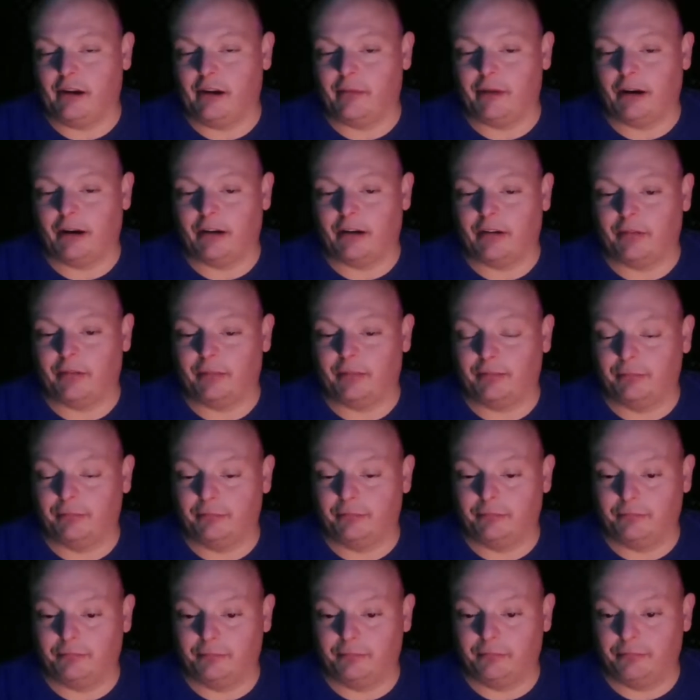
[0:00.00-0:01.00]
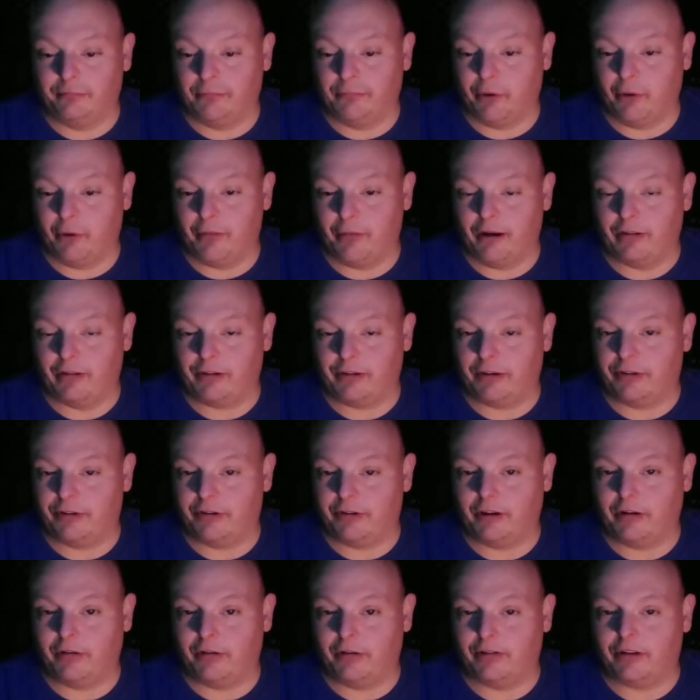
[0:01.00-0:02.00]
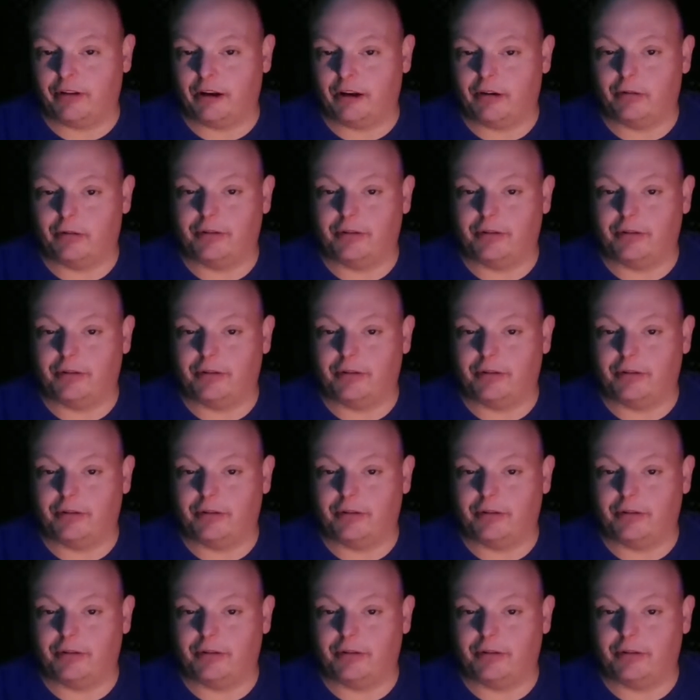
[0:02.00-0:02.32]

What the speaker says: I'm not going to throw him out there until I know exactly